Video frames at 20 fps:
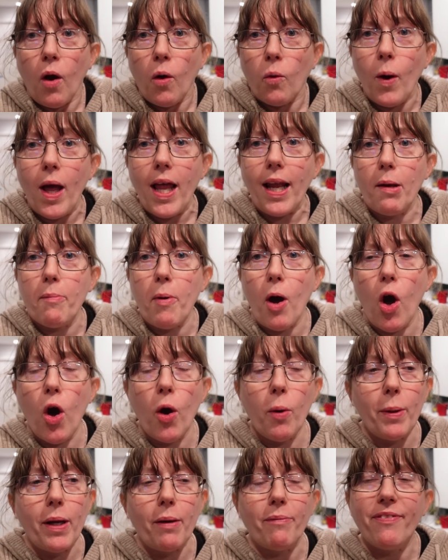Well, I'm
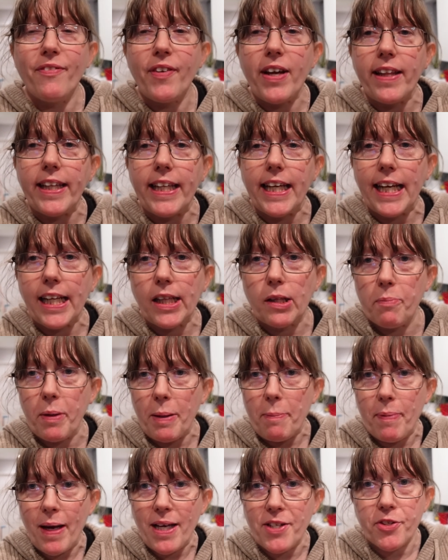home and I'm feeling a little
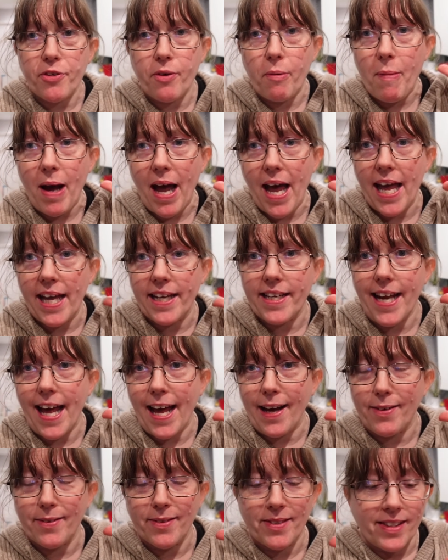bit better in my head
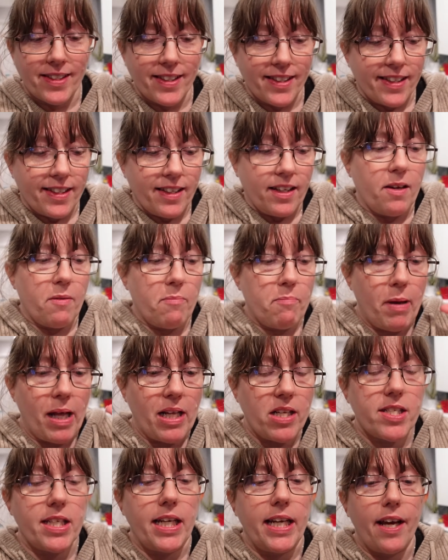now.
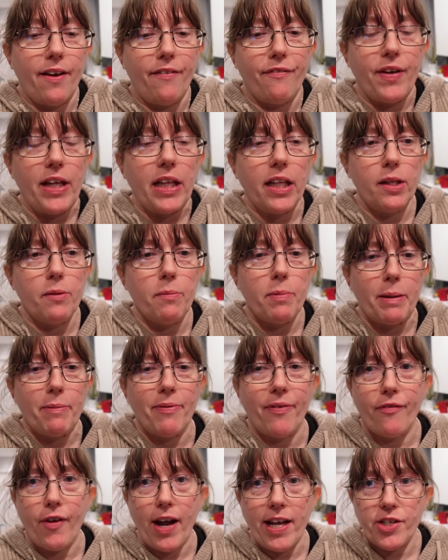Mentally, I feel a little bit
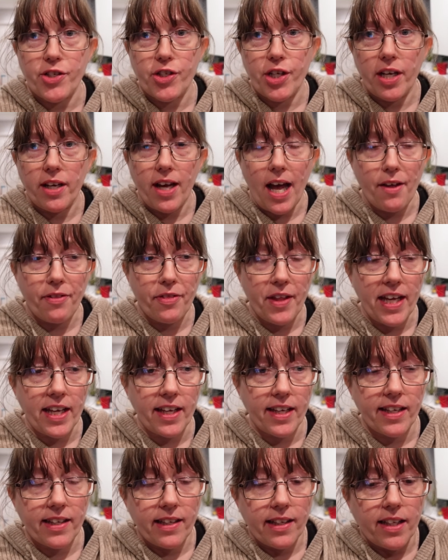fresher. I think
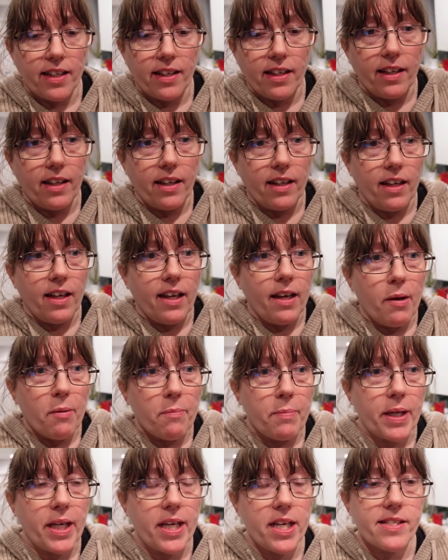
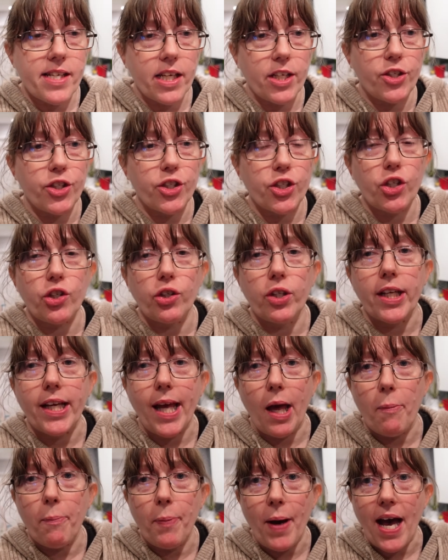because I just couldn't
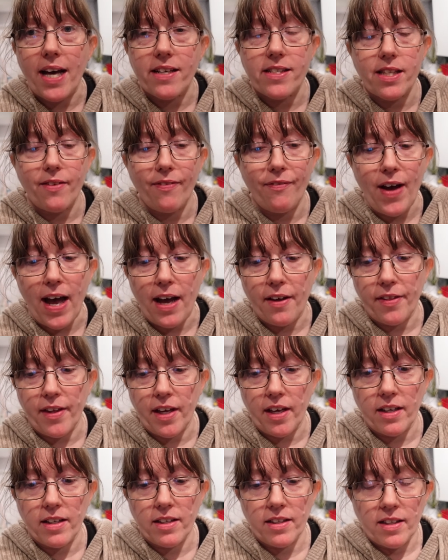get past the fact
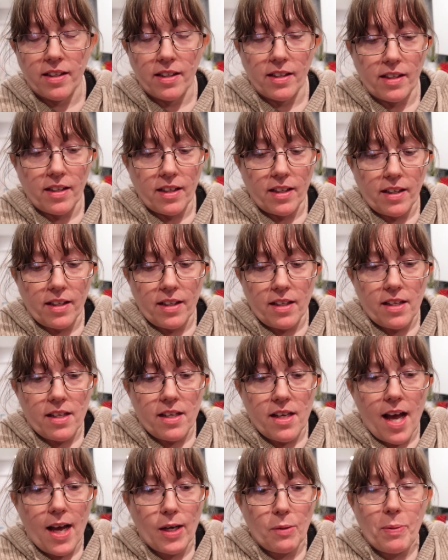that
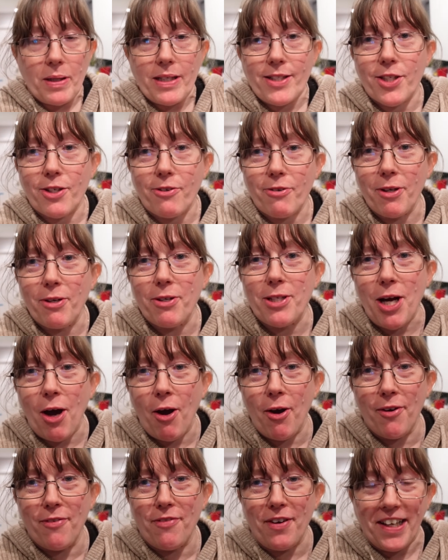I'd been screwed
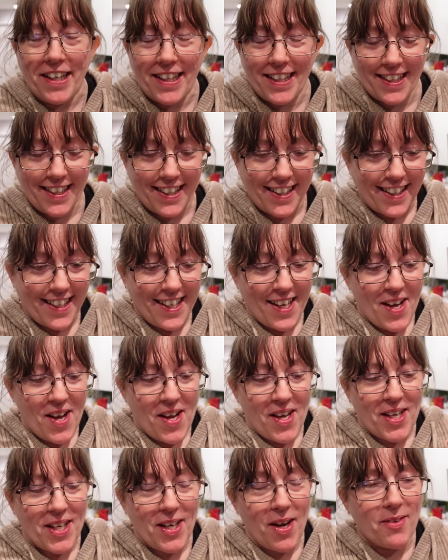over.
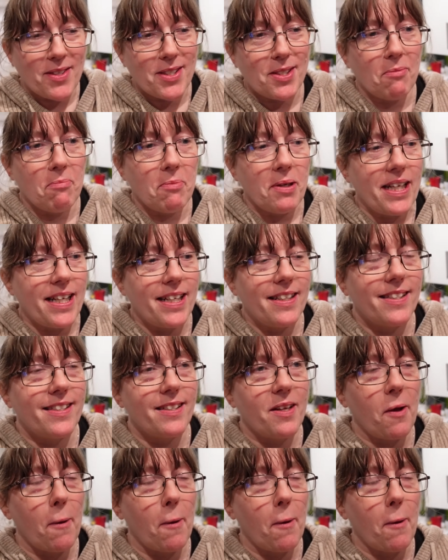You know, somebody had